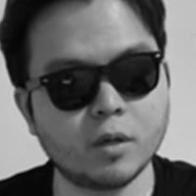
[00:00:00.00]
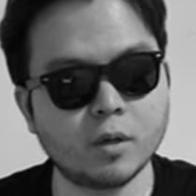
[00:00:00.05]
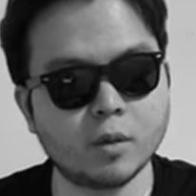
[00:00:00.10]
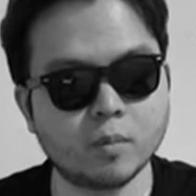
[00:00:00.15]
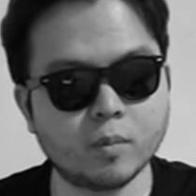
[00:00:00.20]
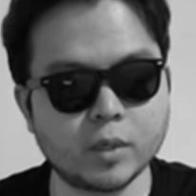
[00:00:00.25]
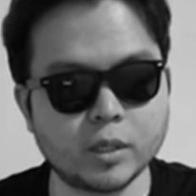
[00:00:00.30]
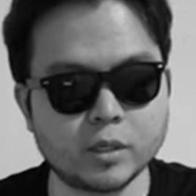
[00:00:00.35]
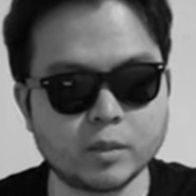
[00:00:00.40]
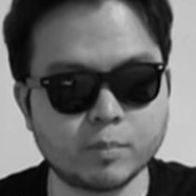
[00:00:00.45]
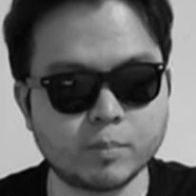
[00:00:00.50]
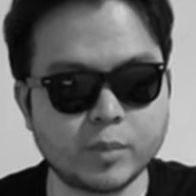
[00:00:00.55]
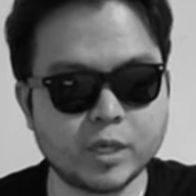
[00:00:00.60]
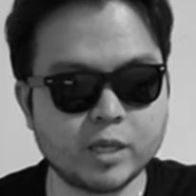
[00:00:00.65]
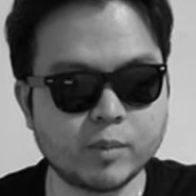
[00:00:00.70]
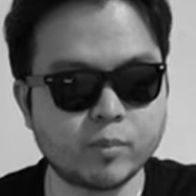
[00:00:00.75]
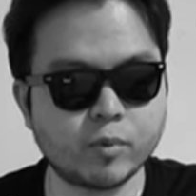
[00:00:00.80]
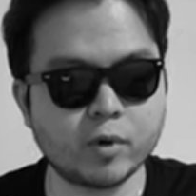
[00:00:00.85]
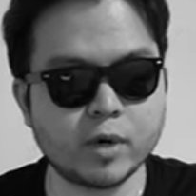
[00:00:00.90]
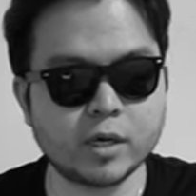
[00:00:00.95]
when
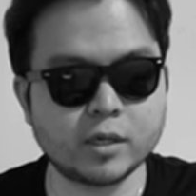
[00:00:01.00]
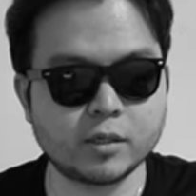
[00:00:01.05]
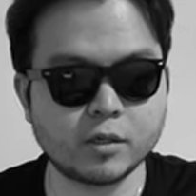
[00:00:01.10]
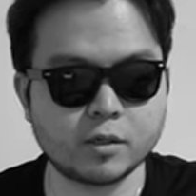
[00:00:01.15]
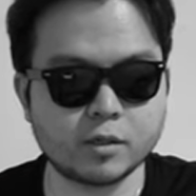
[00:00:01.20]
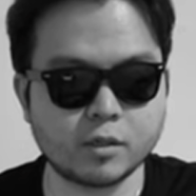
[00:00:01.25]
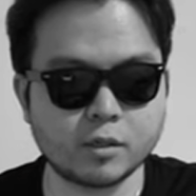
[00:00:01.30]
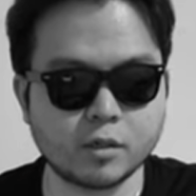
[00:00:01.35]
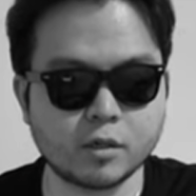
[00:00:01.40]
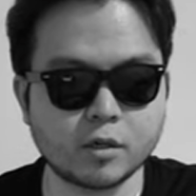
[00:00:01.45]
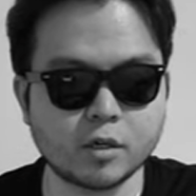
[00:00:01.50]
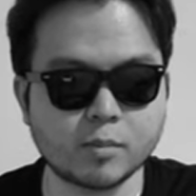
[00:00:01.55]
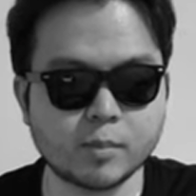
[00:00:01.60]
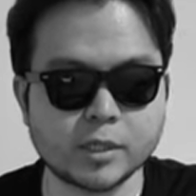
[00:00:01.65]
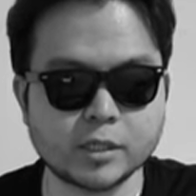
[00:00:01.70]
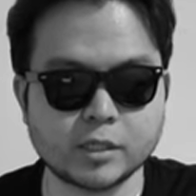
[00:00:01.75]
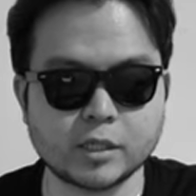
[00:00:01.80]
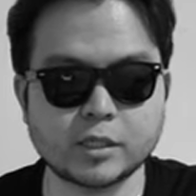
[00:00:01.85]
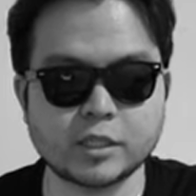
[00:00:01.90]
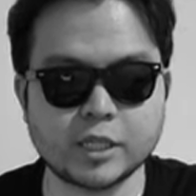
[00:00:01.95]
people at the
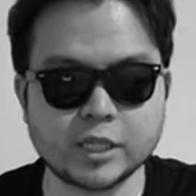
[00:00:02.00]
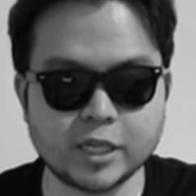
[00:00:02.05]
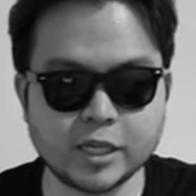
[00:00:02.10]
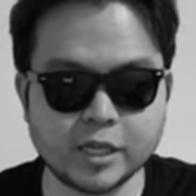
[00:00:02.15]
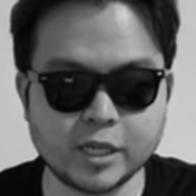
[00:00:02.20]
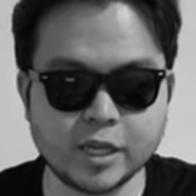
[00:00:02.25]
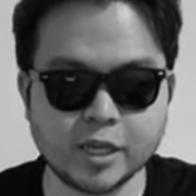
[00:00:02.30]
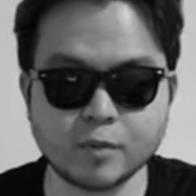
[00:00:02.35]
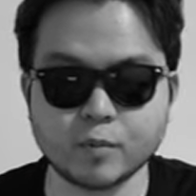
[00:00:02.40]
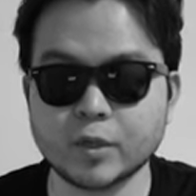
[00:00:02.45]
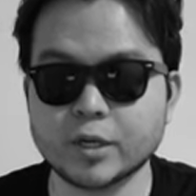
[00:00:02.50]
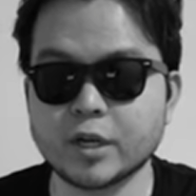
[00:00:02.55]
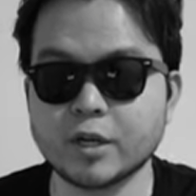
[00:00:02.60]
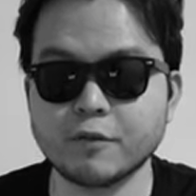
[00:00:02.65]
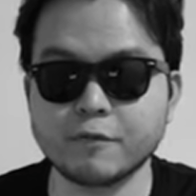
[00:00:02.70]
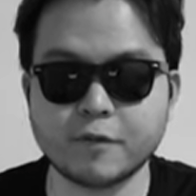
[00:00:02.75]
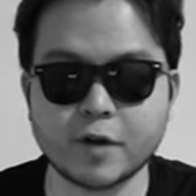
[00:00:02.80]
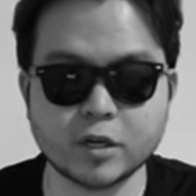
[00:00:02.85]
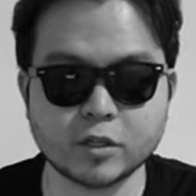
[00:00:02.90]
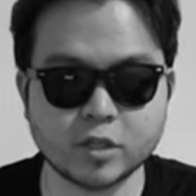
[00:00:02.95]
Hermes atelier, when they
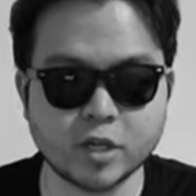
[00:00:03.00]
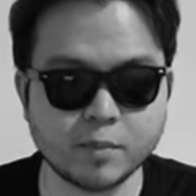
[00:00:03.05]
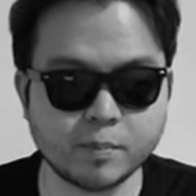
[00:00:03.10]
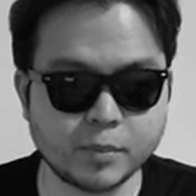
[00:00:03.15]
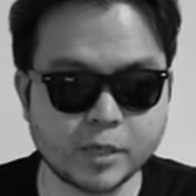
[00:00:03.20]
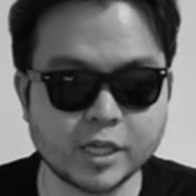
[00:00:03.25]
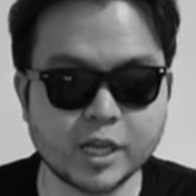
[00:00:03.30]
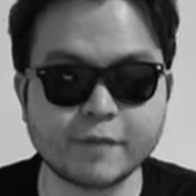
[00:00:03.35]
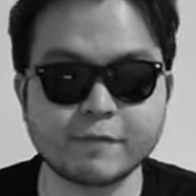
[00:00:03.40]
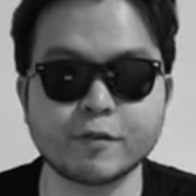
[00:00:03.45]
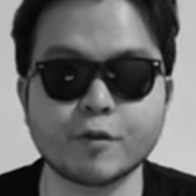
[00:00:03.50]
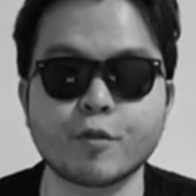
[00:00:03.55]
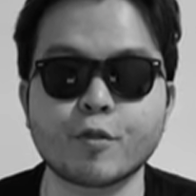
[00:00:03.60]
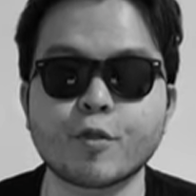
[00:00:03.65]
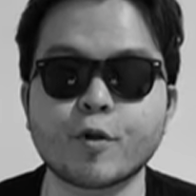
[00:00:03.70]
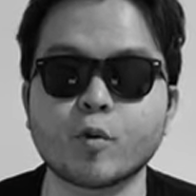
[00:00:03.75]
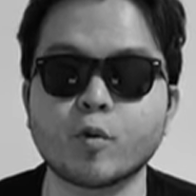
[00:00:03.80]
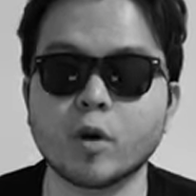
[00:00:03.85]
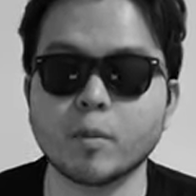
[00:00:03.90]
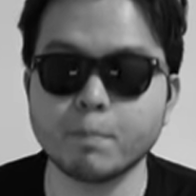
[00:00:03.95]
fucked up, they have to
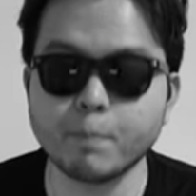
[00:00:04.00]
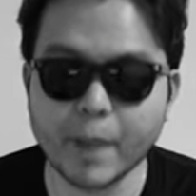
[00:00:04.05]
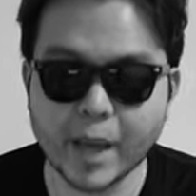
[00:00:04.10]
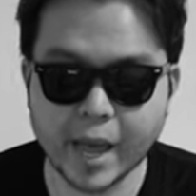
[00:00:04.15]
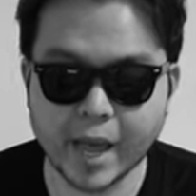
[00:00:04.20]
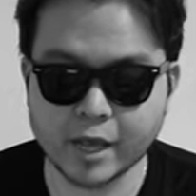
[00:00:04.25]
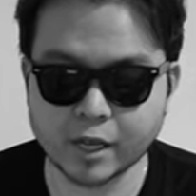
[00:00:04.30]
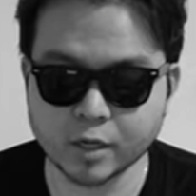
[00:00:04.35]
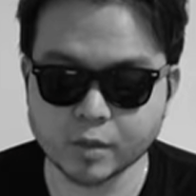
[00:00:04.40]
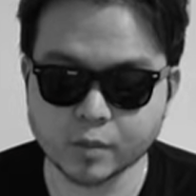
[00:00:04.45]
throw a bag